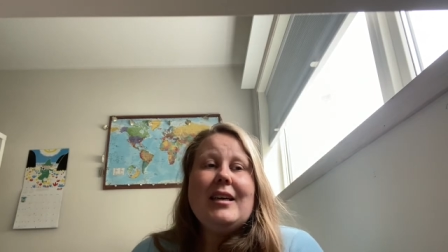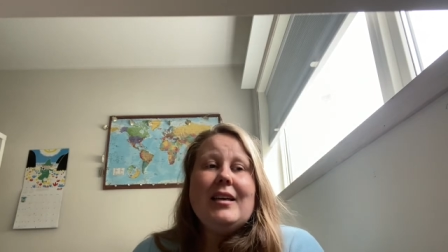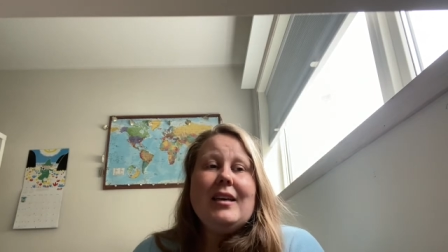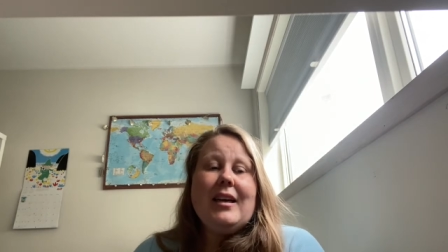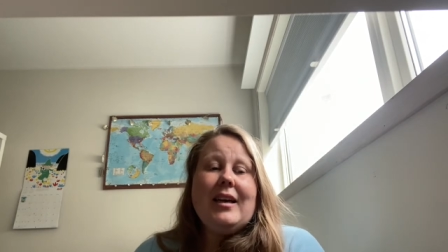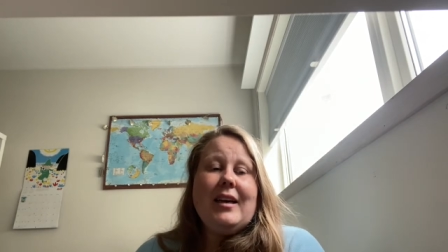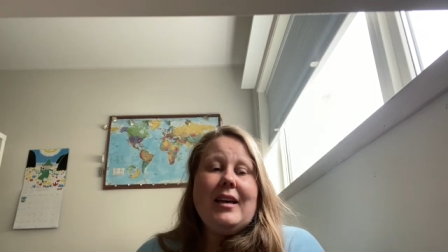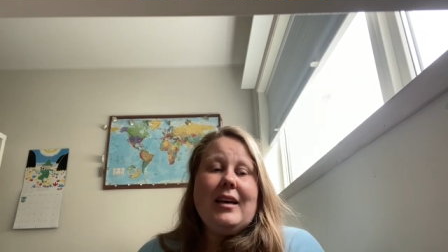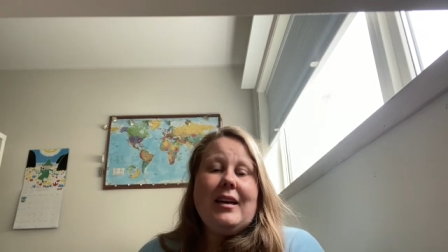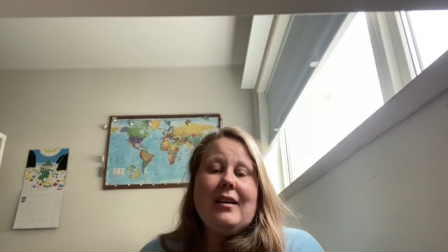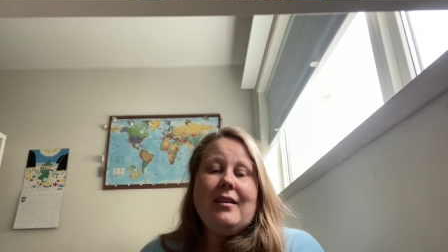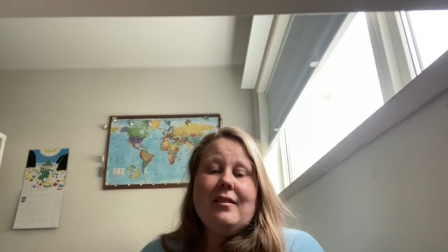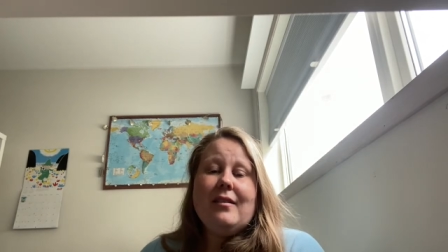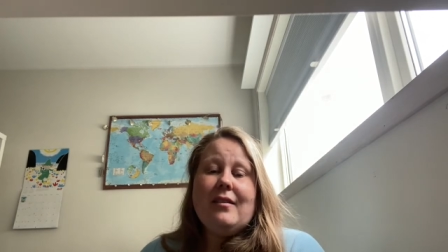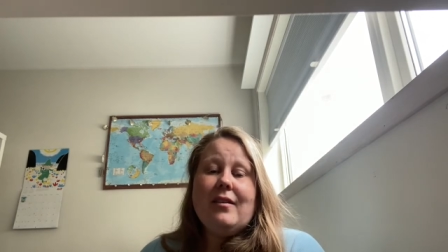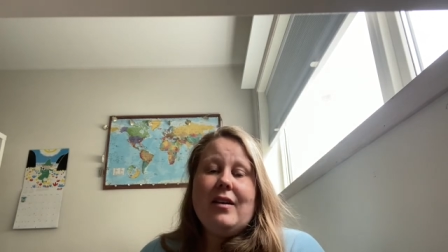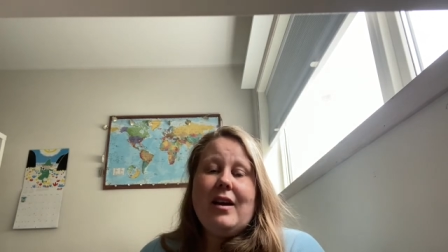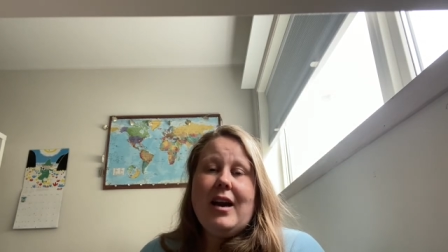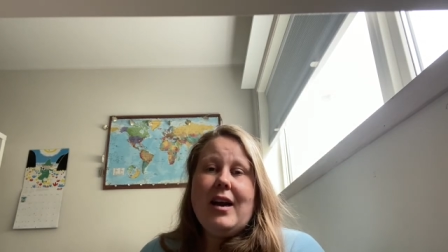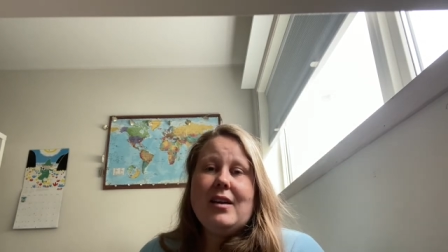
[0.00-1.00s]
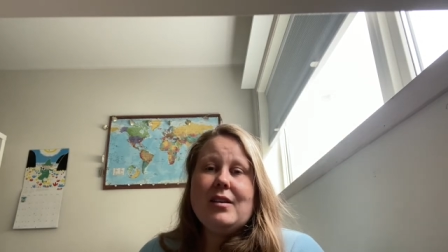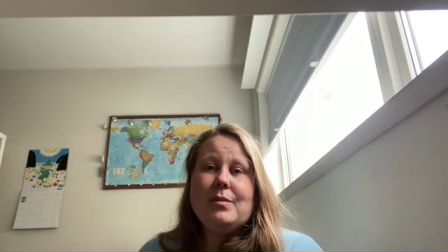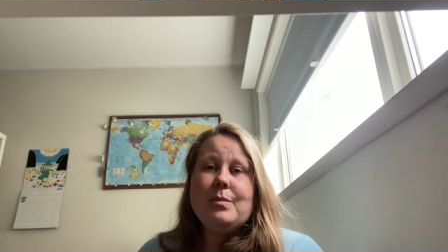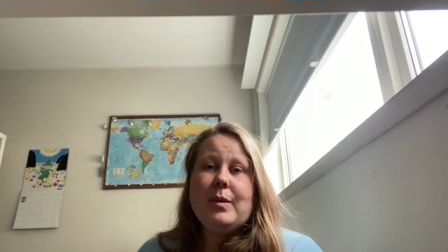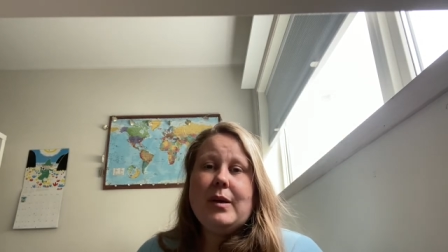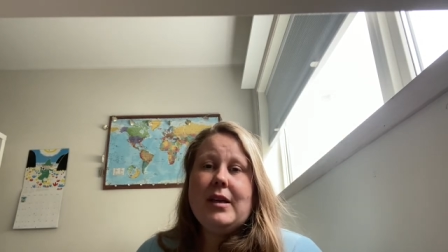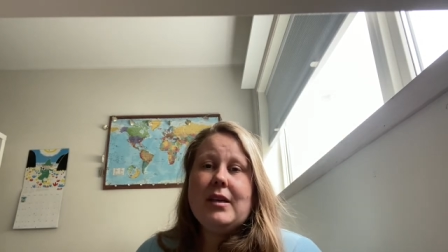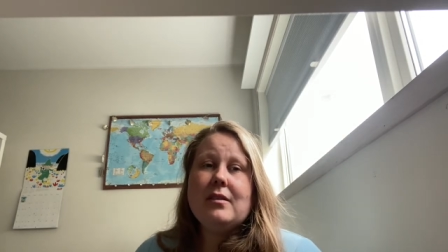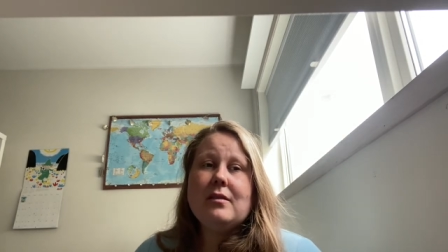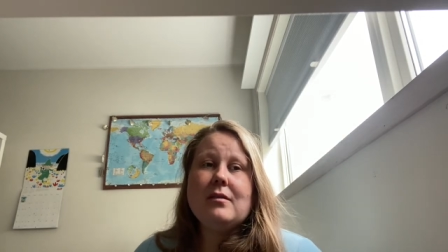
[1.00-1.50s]
And there has
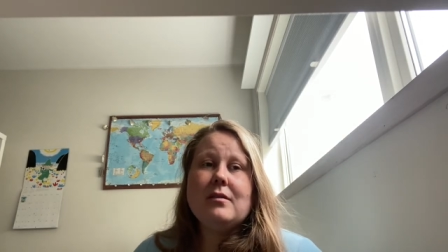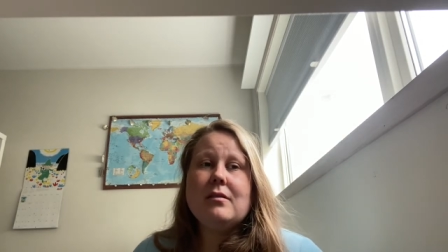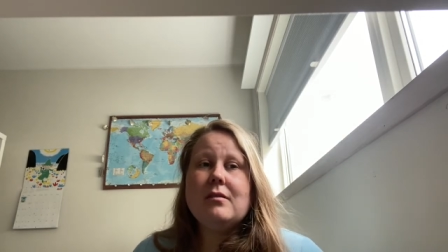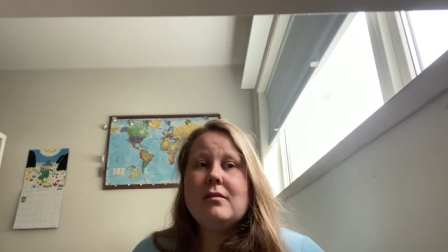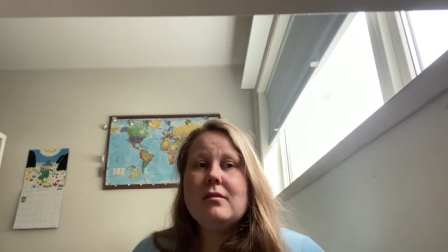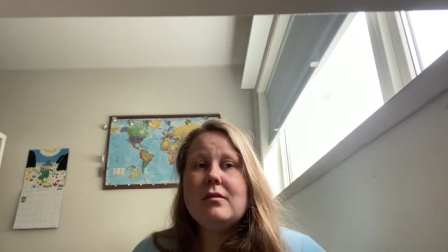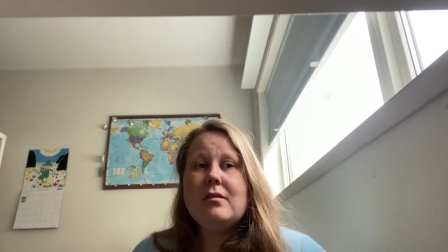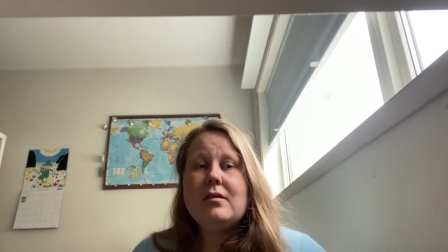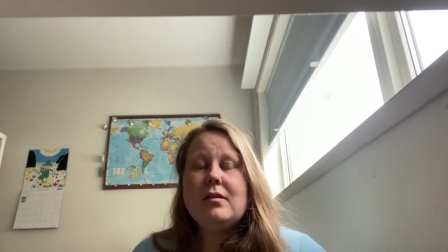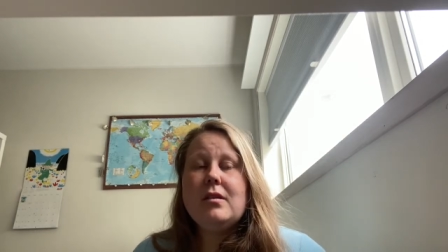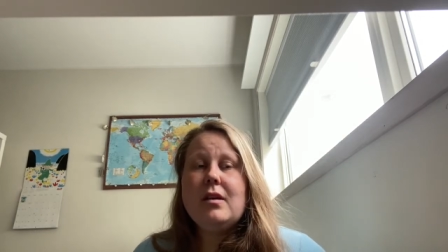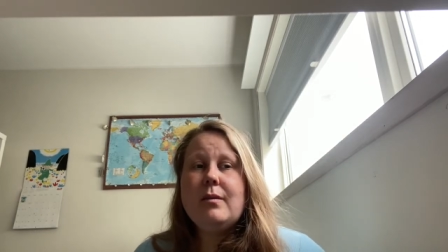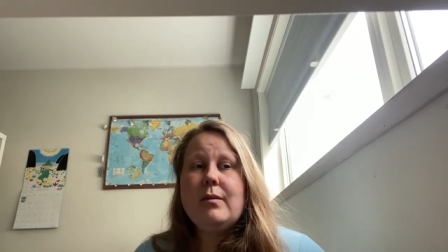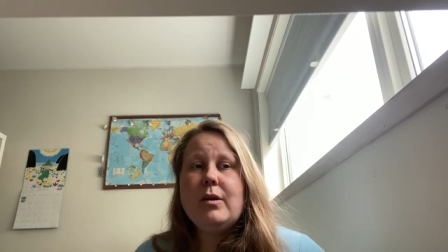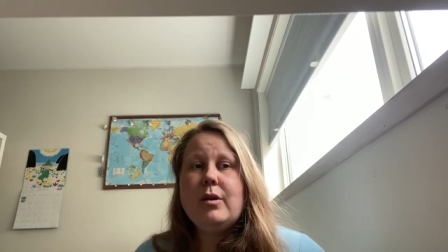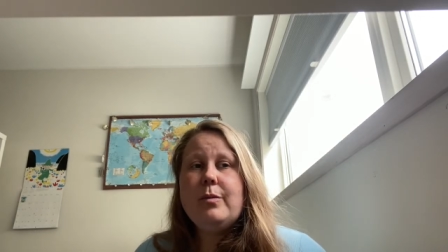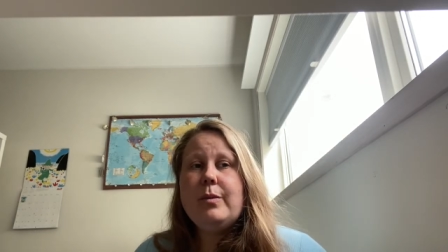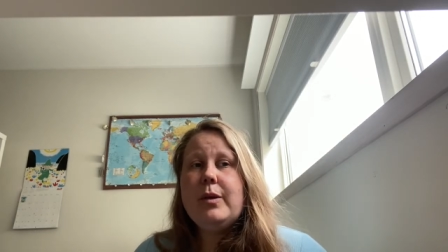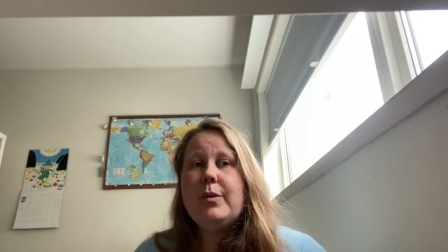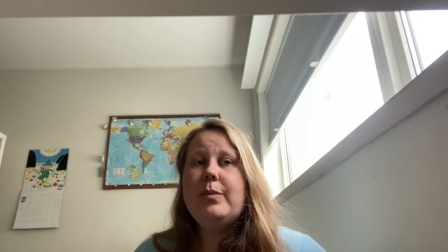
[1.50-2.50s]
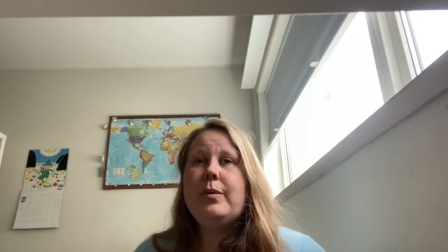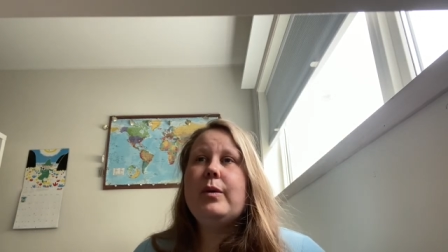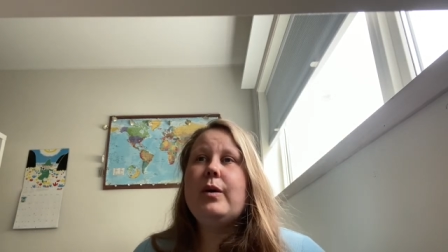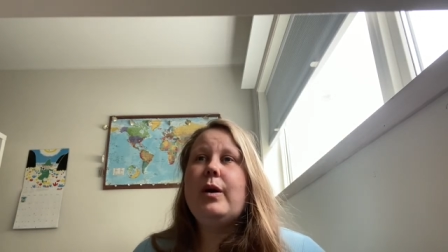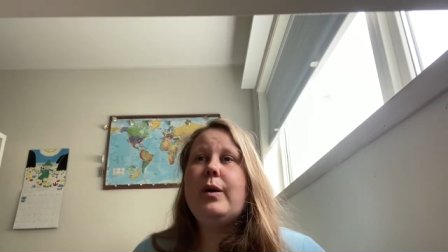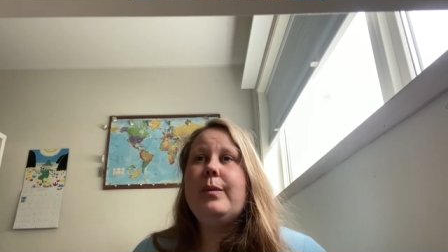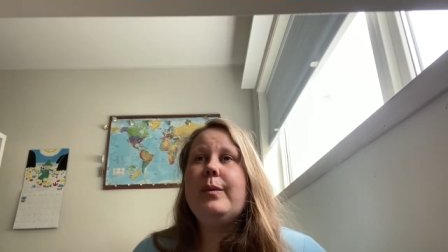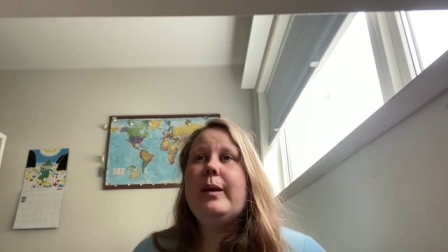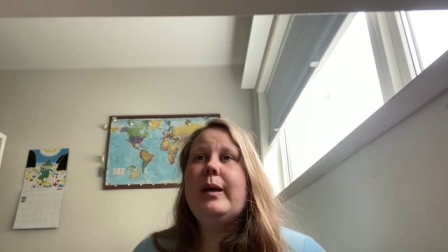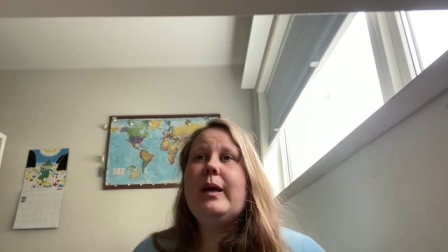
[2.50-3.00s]
been some new people
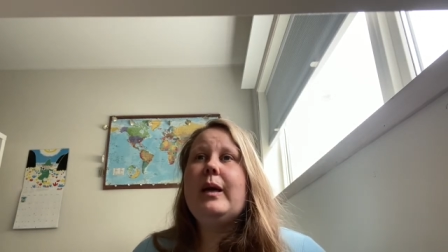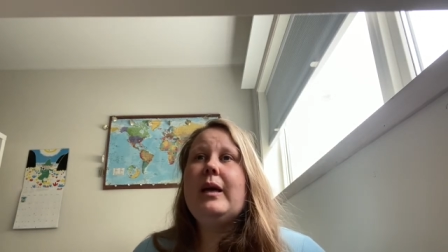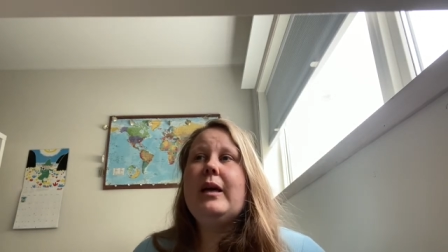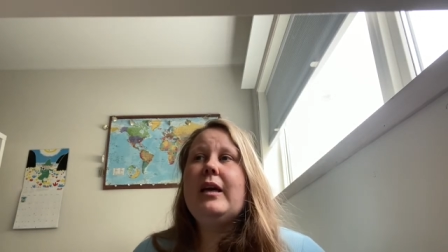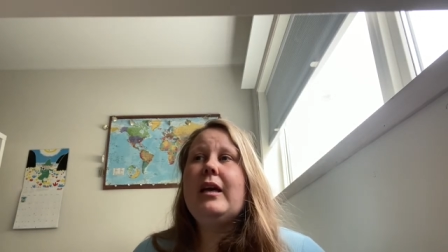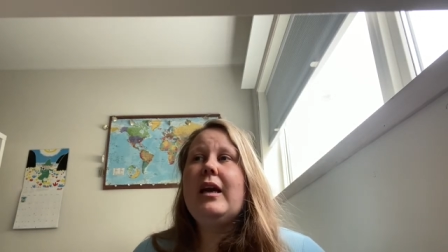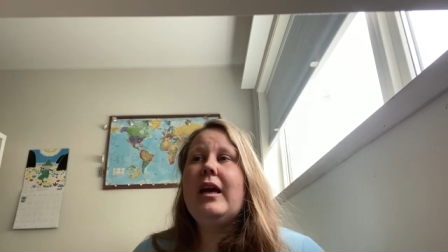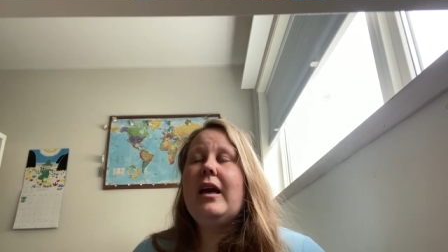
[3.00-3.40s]
coming,